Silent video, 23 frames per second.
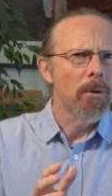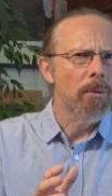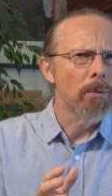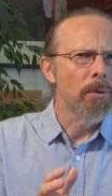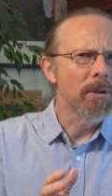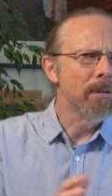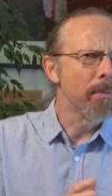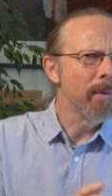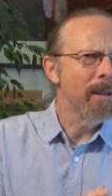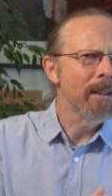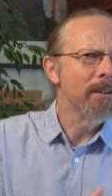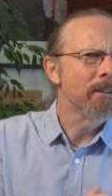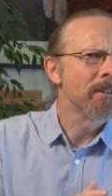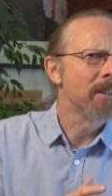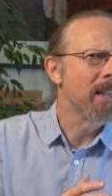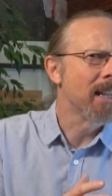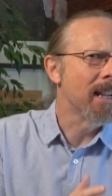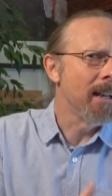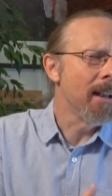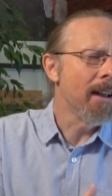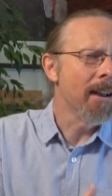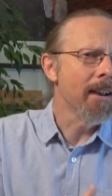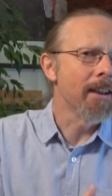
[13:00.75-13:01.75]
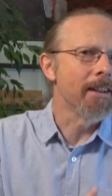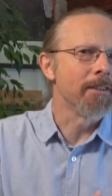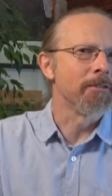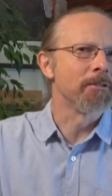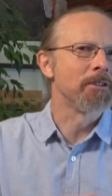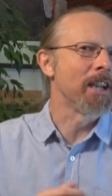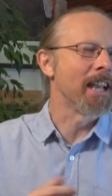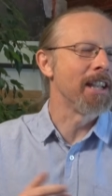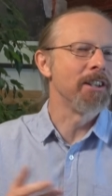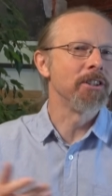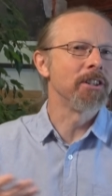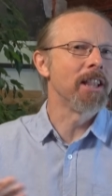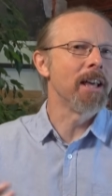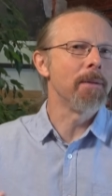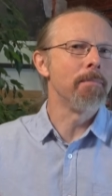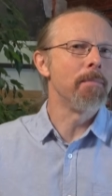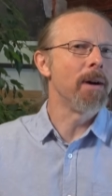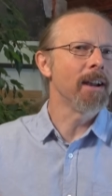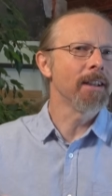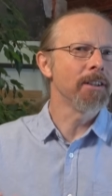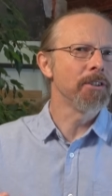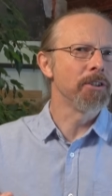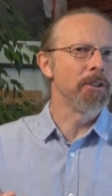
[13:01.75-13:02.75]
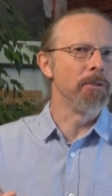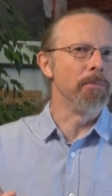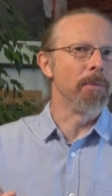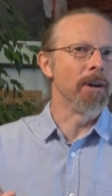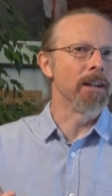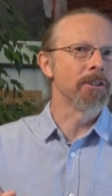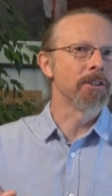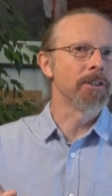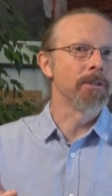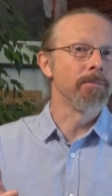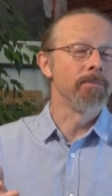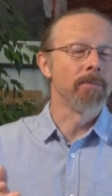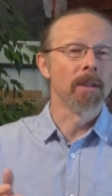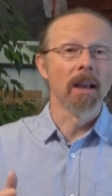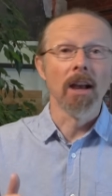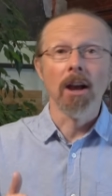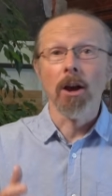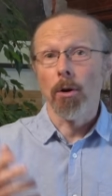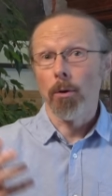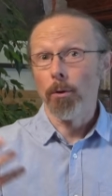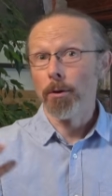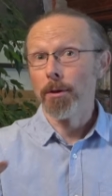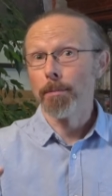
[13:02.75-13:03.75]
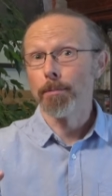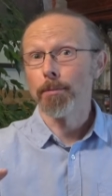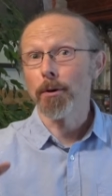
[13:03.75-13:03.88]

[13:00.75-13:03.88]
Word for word: Was it because the client changed their mind too much? Or the